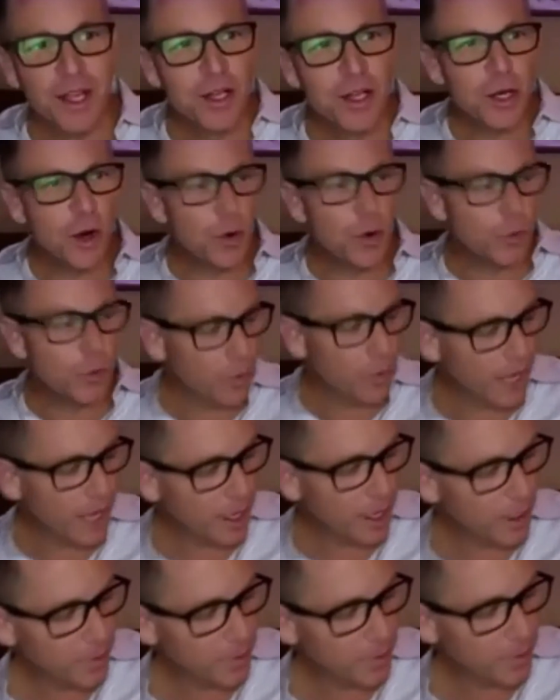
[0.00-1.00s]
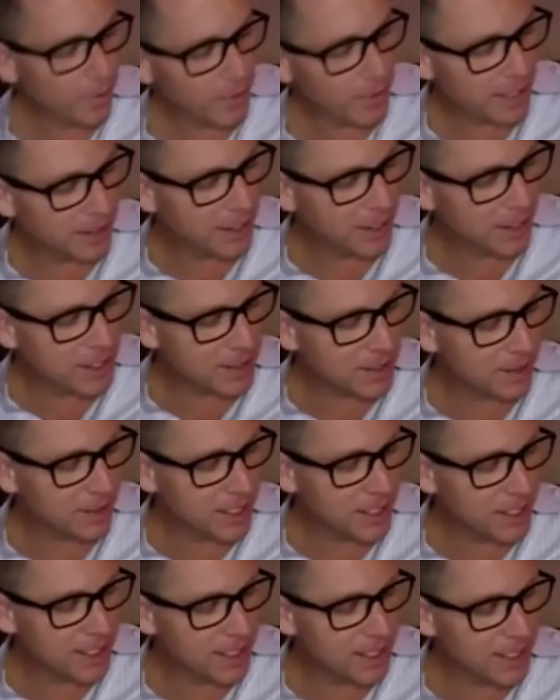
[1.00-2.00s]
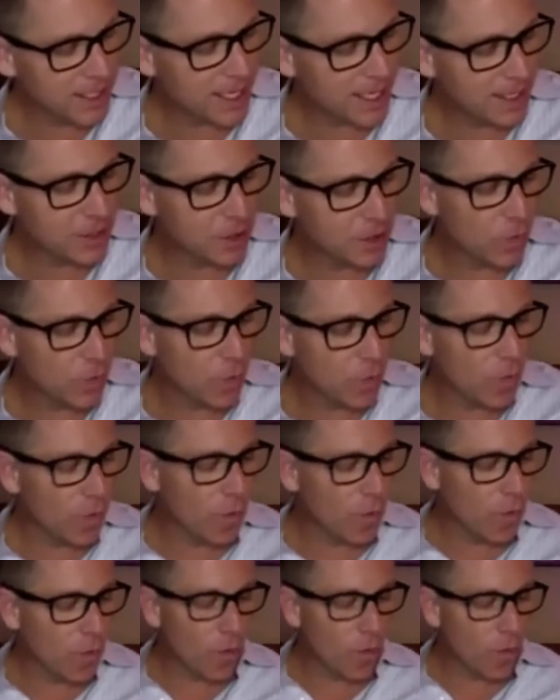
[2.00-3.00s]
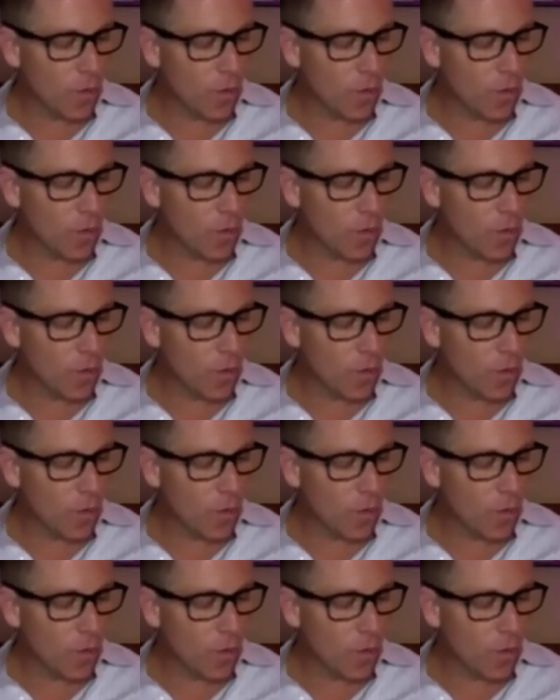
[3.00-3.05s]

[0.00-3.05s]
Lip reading: So with that all being said, let's get into